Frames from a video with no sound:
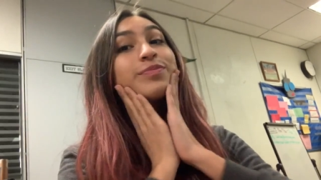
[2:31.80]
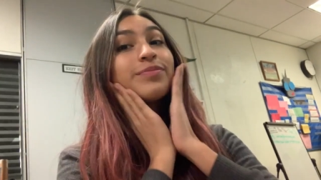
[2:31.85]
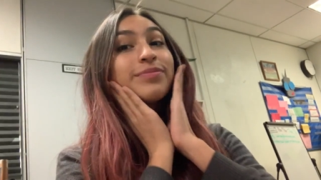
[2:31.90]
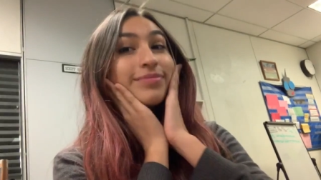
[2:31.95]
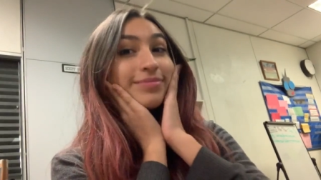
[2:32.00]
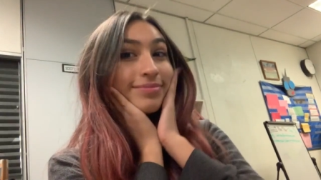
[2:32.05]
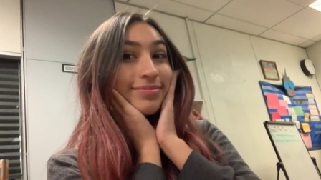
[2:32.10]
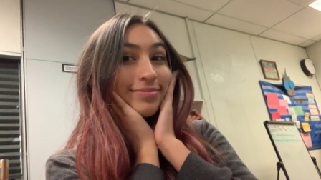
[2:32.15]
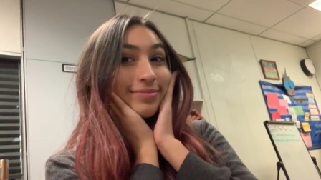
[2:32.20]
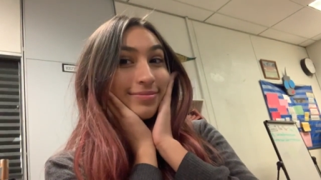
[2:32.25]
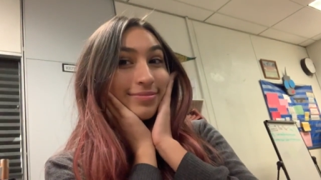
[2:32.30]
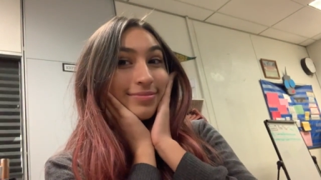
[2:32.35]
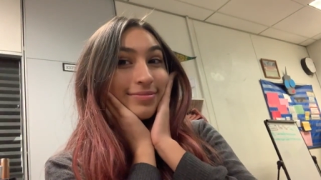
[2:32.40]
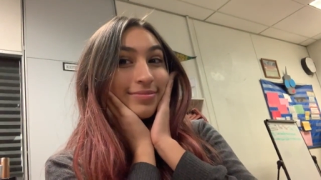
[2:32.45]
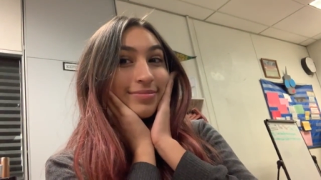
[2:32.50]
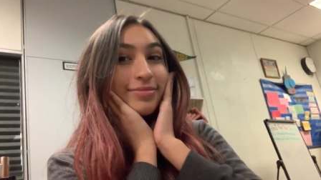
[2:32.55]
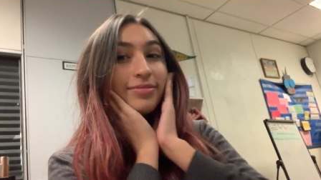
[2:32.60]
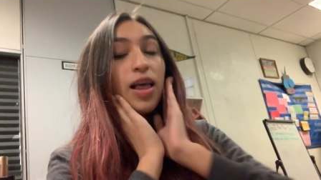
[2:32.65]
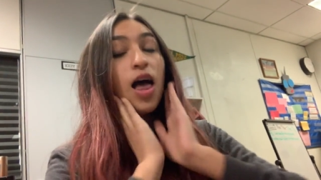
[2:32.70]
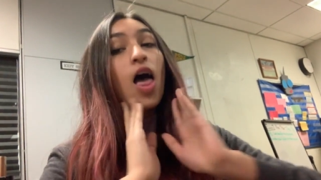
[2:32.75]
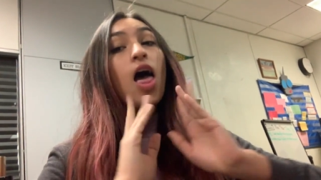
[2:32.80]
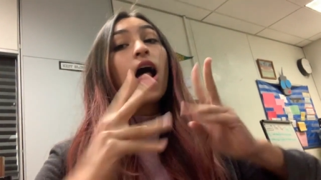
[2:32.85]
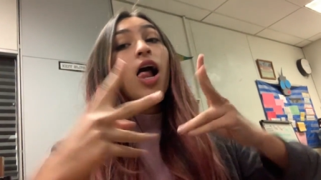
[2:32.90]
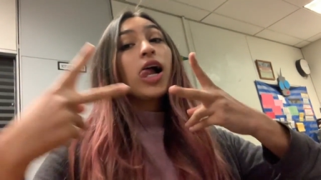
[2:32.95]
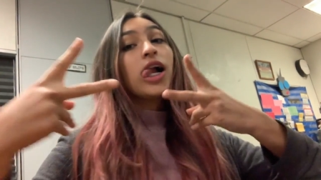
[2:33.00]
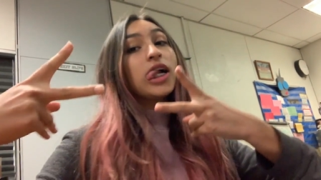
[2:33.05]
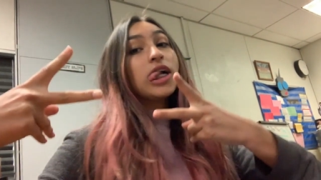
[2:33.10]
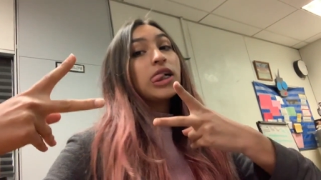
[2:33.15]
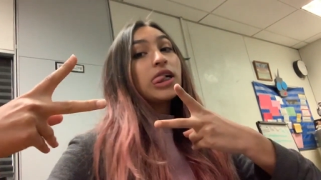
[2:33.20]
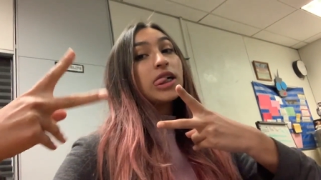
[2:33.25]
Is there homework for Chinese?
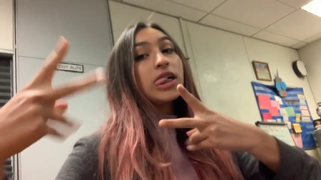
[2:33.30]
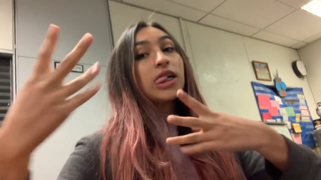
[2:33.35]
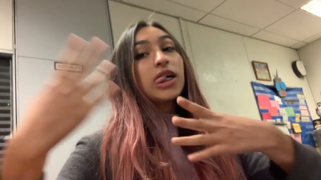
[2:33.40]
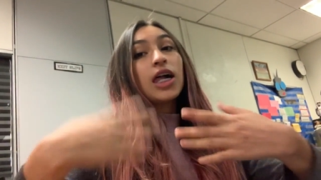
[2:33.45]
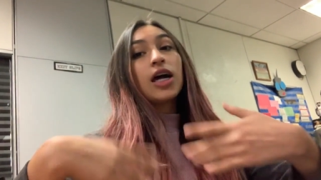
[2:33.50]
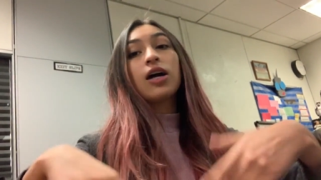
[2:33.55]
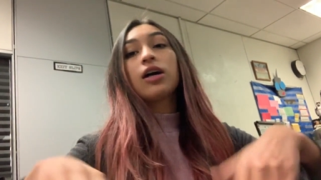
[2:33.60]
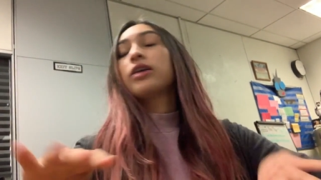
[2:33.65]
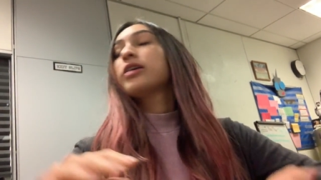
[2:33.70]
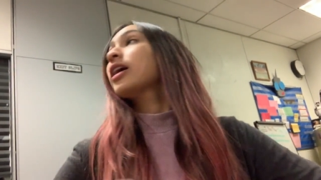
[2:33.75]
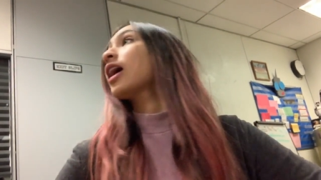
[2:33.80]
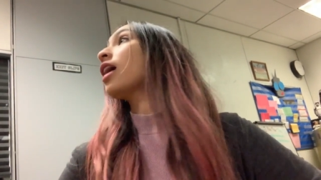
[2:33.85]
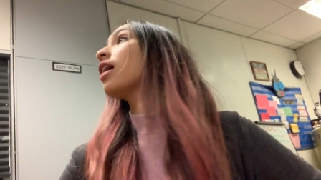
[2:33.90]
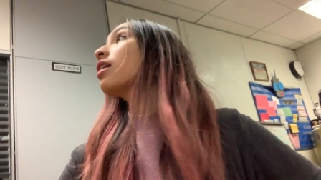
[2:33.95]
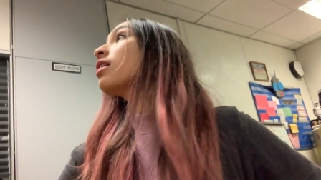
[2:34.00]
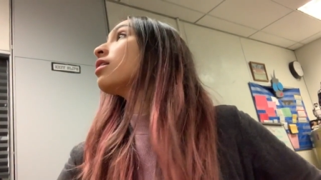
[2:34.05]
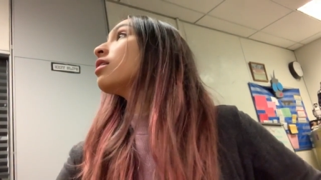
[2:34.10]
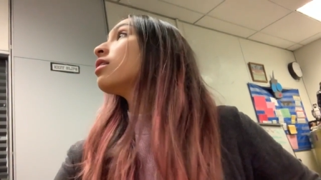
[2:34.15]
Yeah.